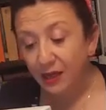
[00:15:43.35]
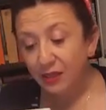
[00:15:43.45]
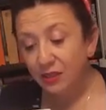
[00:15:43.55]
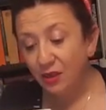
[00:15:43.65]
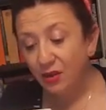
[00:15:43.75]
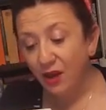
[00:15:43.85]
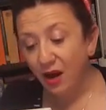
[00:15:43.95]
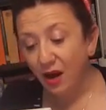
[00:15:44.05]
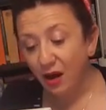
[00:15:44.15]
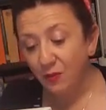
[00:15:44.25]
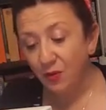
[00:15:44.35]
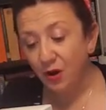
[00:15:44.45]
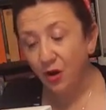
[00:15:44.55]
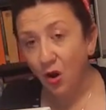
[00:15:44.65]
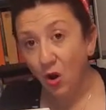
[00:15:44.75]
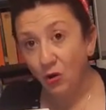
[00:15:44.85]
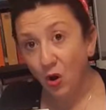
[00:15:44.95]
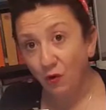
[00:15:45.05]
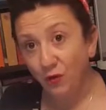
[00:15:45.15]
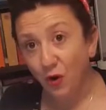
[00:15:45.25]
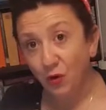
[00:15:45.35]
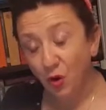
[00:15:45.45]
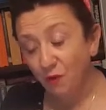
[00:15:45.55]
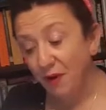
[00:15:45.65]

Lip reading: so that I will go on, off, on, off.